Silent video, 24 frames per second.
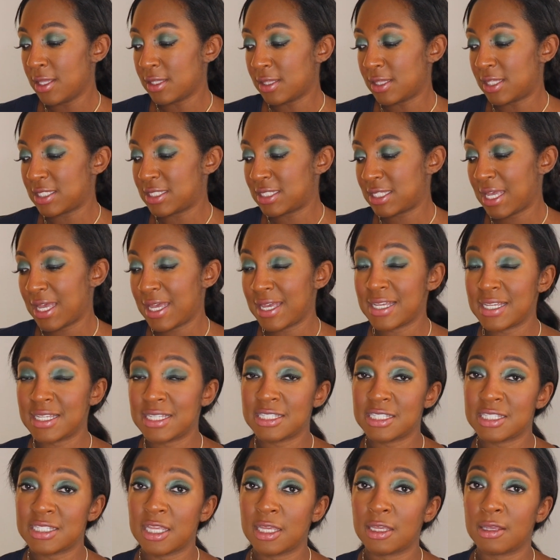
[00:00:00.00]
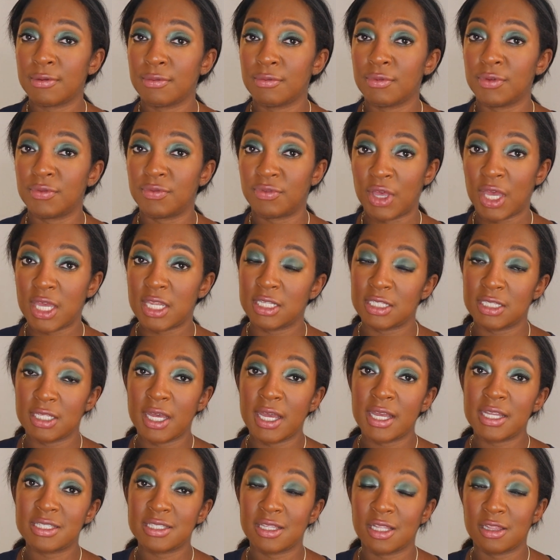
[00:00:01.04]
this has like
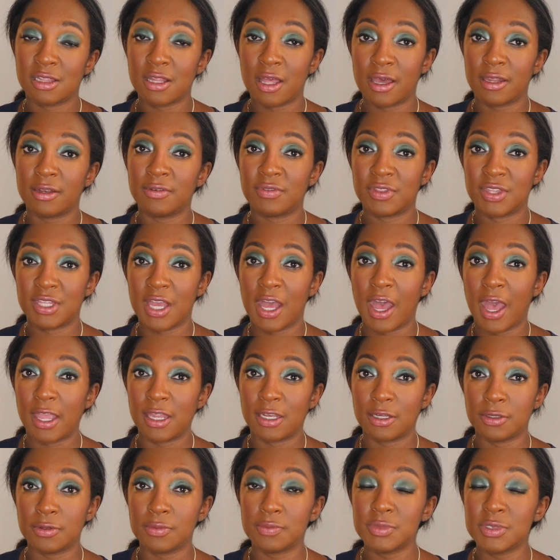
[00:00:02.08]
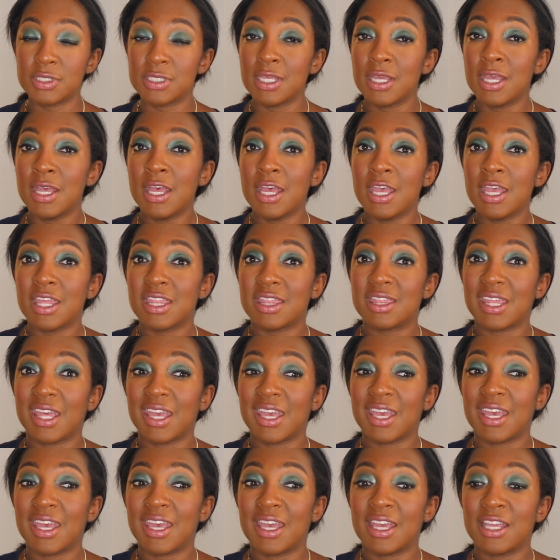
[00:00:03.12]
revitalized a lot of the items
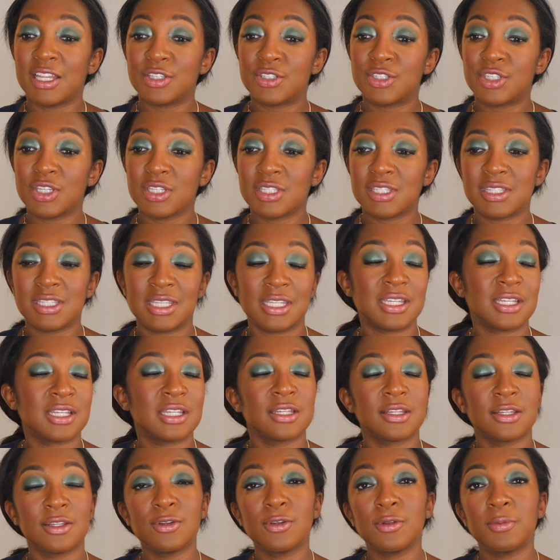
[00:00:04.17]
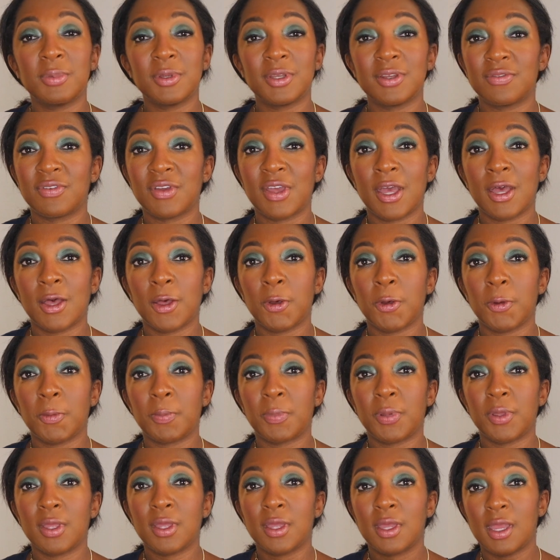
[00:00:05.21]
that just needed a little bit of
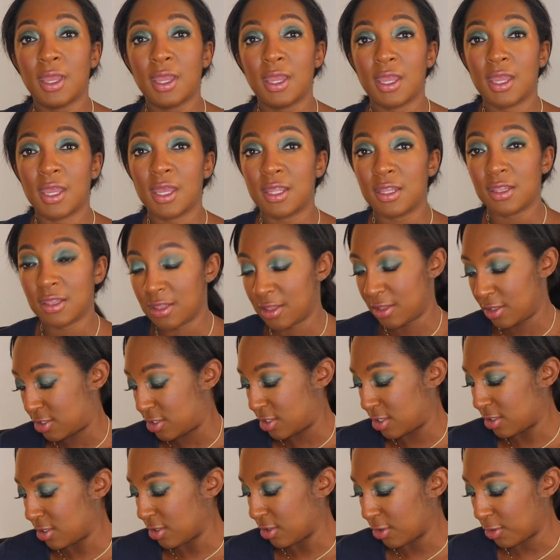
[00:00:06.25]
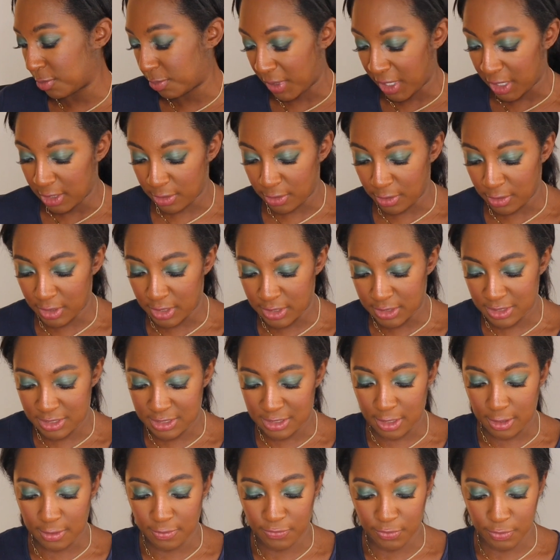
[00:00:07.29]
help and to look better and
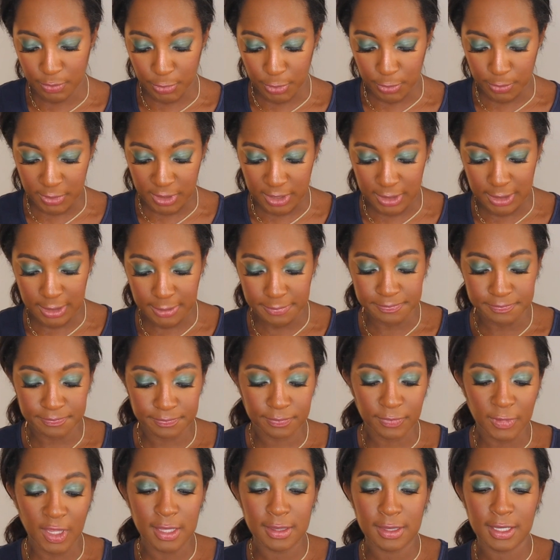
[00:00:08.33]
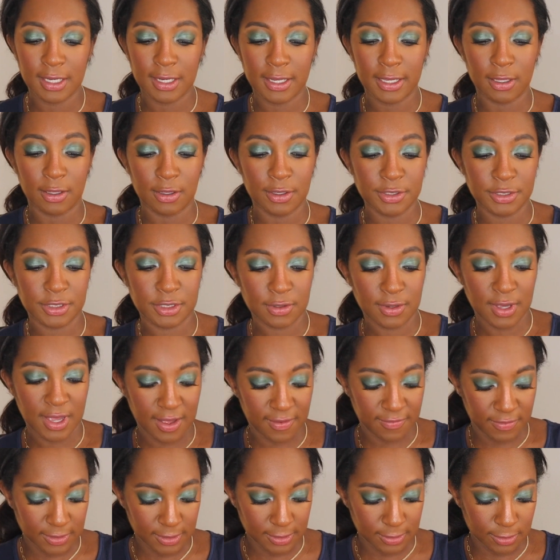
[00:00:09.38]
sell for more money. And then I also
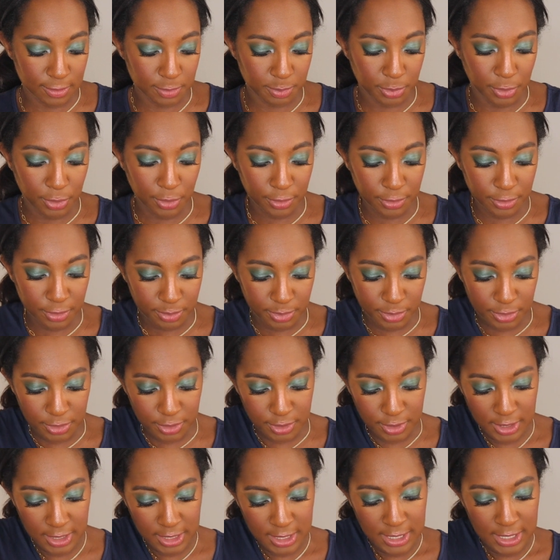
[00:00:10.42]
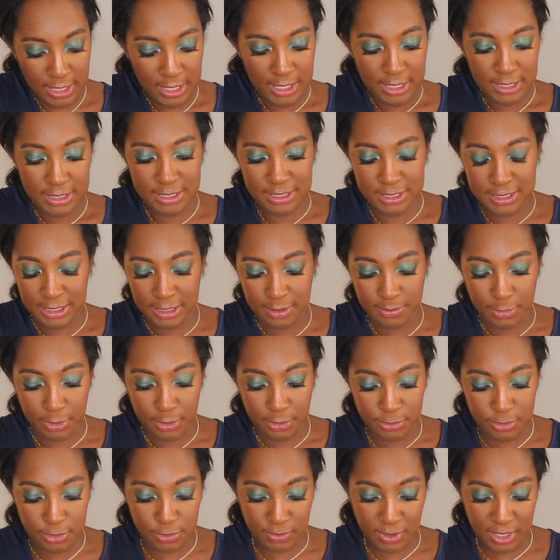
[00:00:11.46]
have a little portable
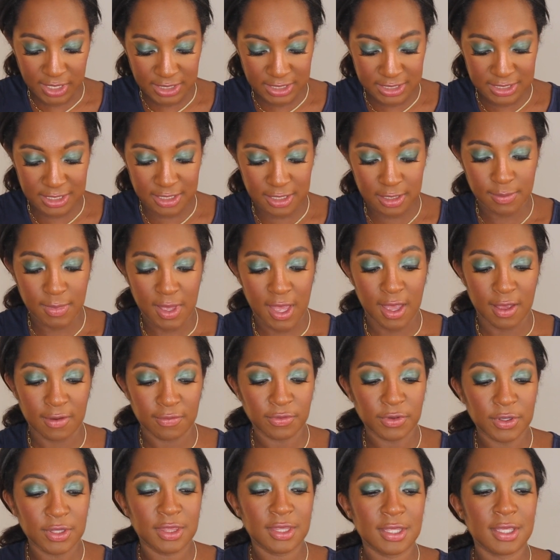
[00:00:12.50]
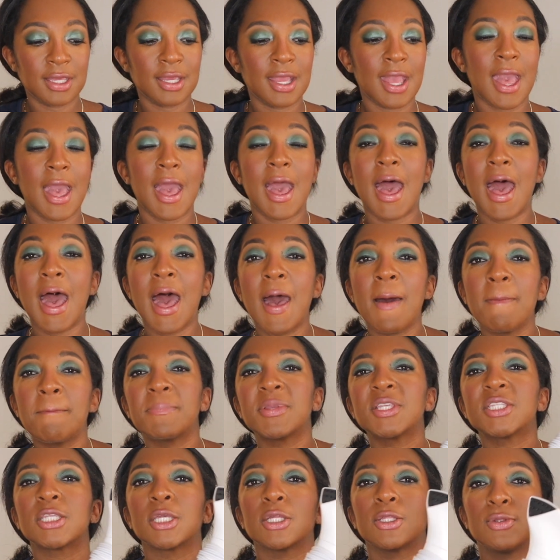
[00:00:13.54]
steamer. Do I steam everything?
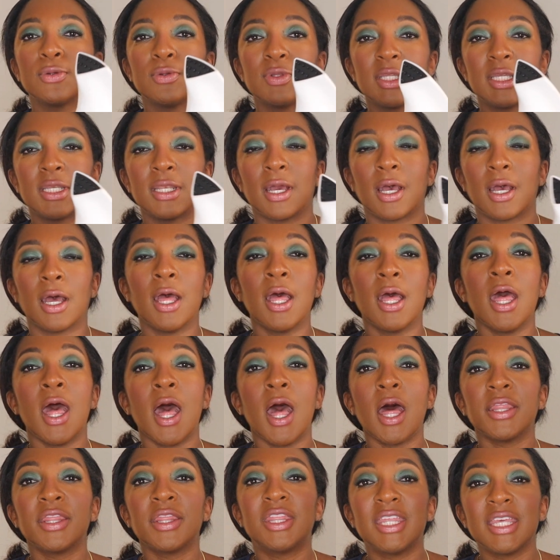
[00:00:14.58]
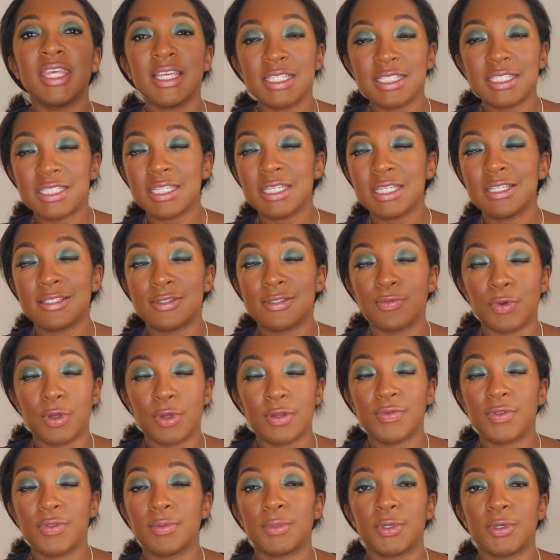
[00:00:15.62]
Absolutely not. This is one
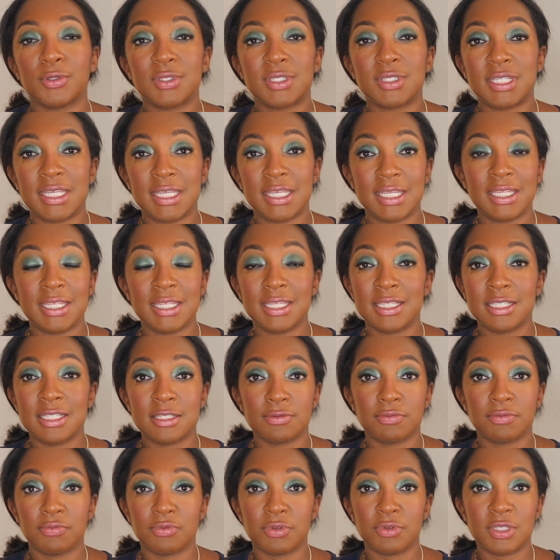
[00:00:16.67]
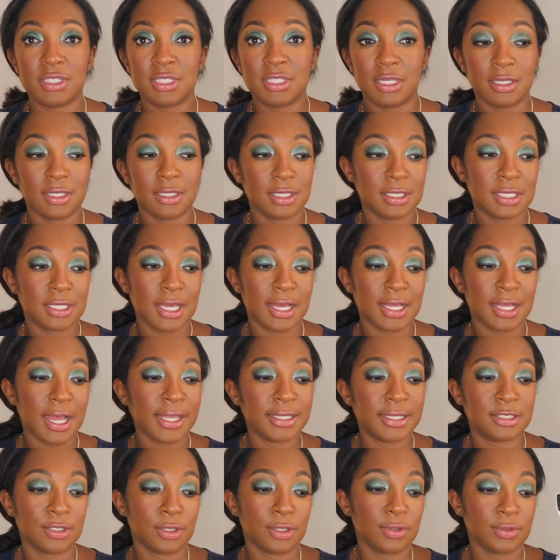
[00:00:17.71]
of the most tedious reselling tasks.
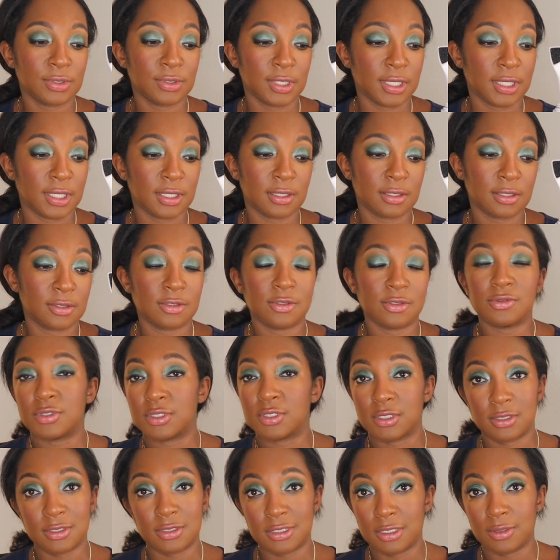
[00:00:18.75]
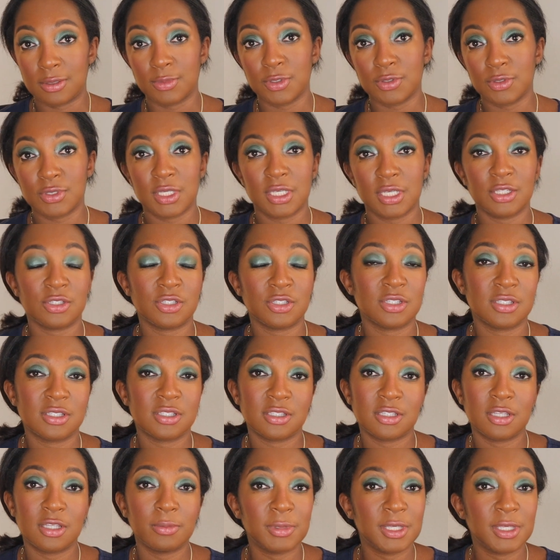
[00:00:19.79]
I don't like using steamers. It
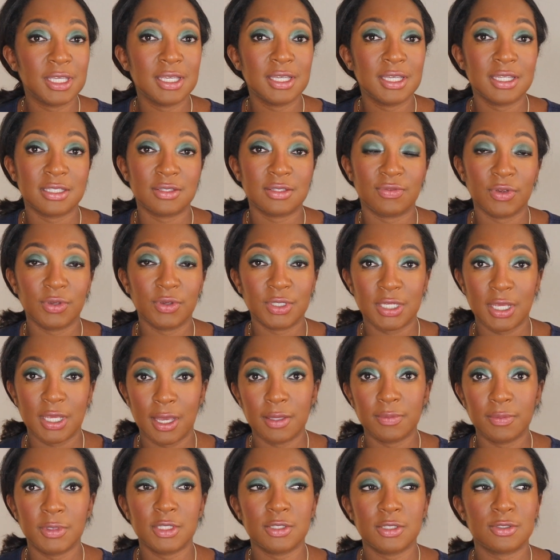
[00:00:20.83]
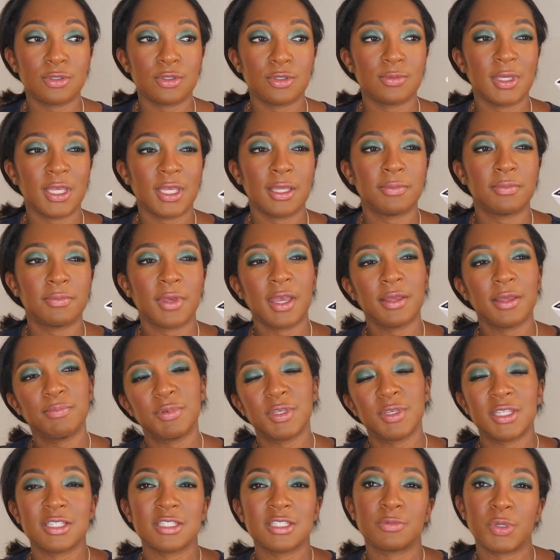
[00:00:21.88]
just, to me, it's very time consuming. And
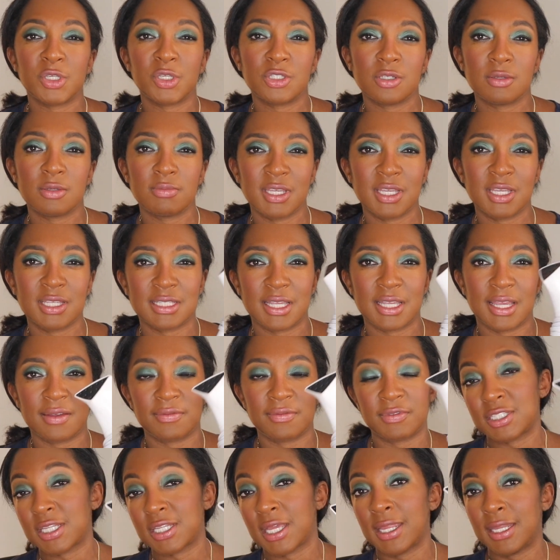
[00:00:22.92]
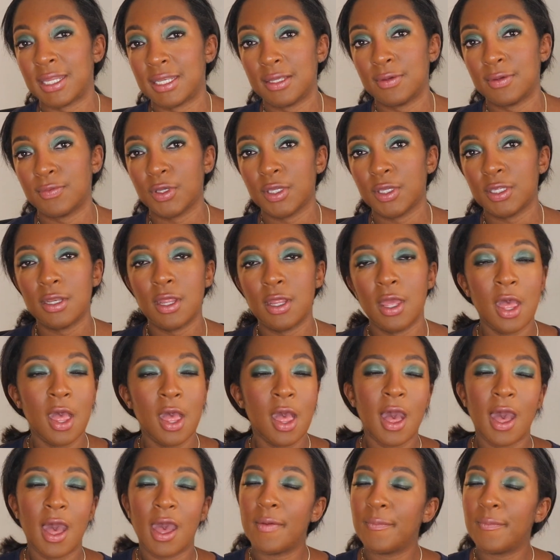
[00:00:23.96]
especially because I have a tiny one,
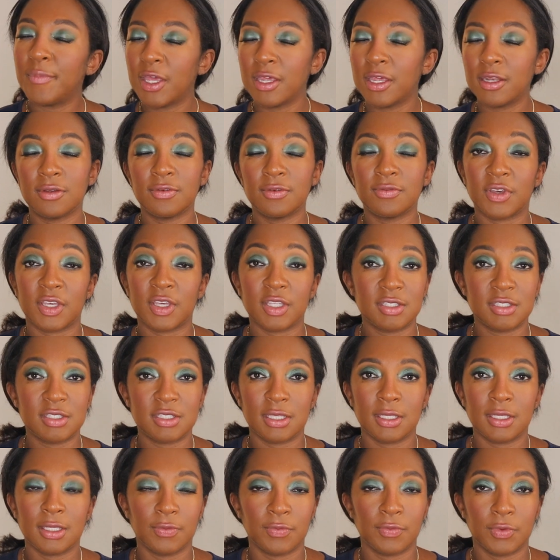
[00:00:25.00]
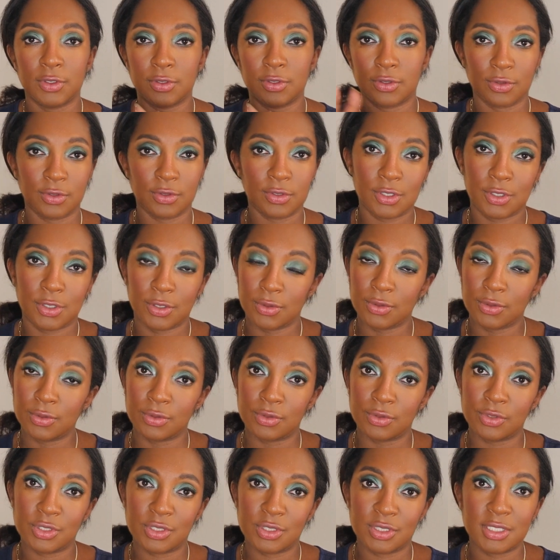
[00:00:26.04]
I'm not investing in one of those
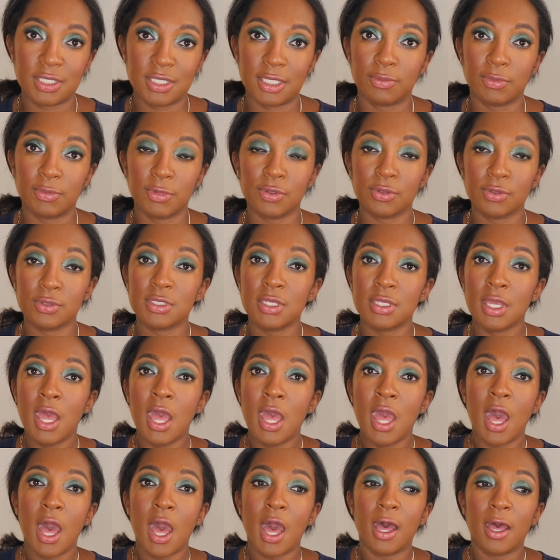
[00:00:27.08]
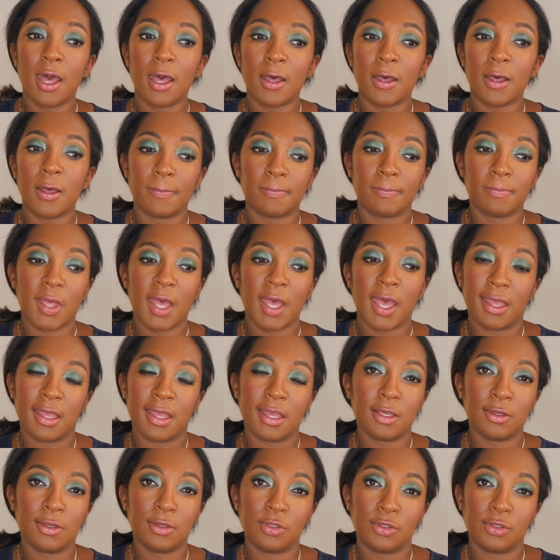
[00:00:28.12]
huge steamers.
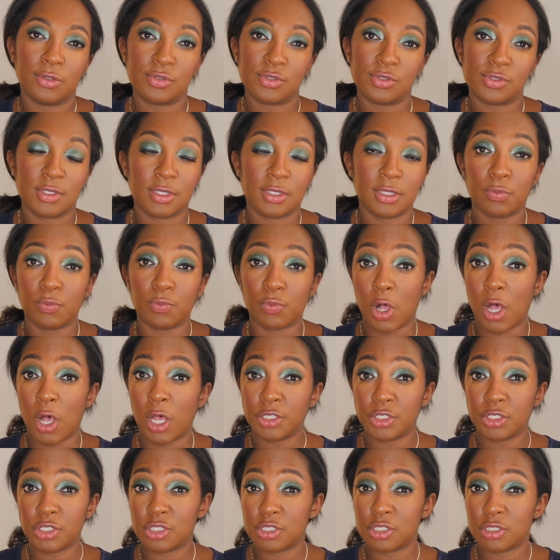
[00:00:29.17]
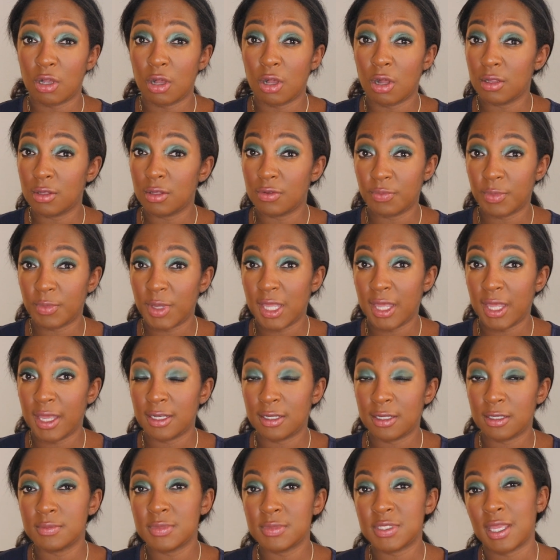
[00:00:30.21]
I usually wash all of my
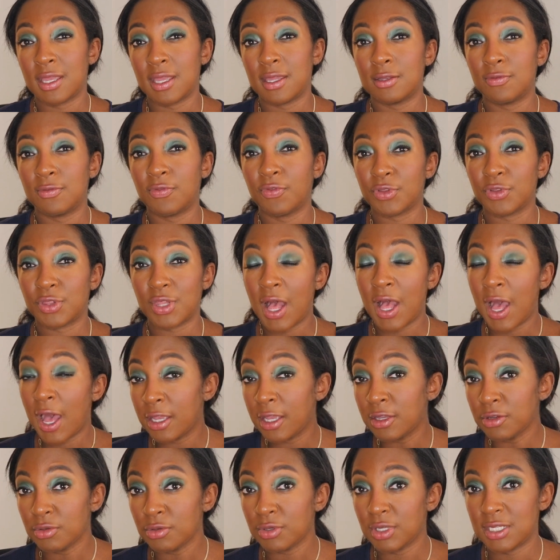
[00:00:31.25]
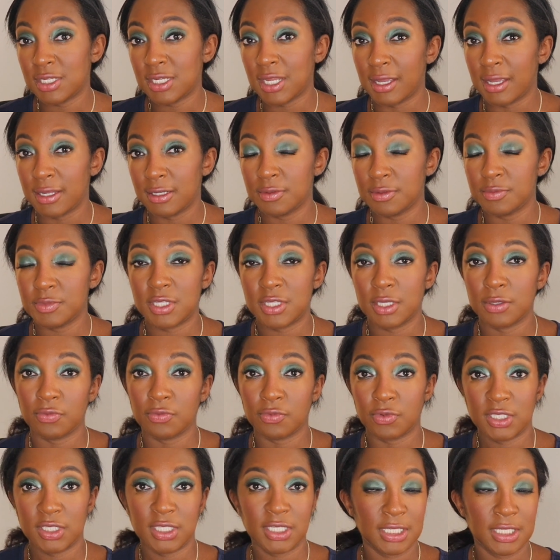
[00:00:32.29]
items. And for the higher end items that
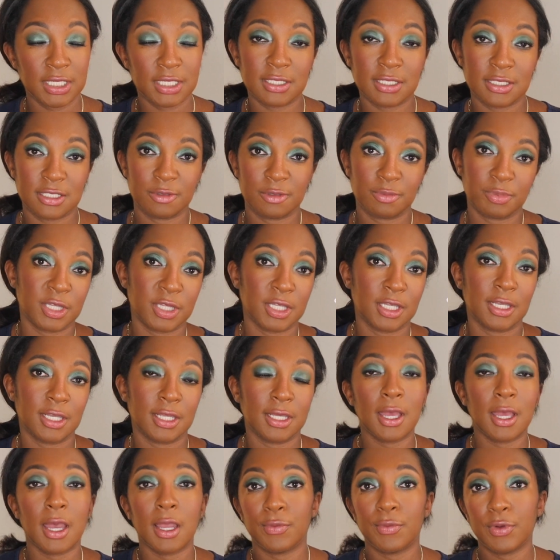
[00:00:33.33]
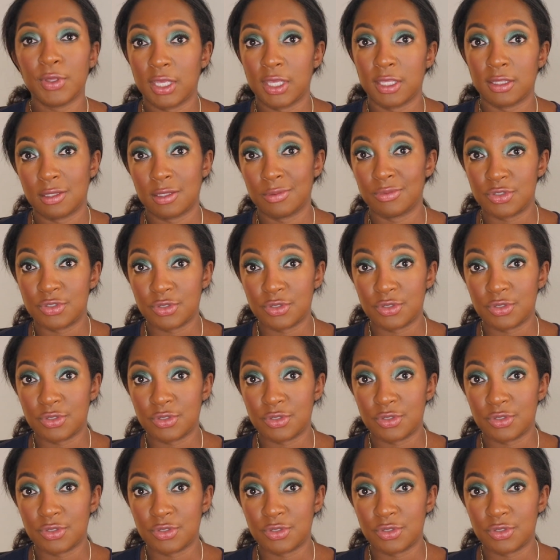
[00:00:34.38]
really need a deep cleaning, I will get them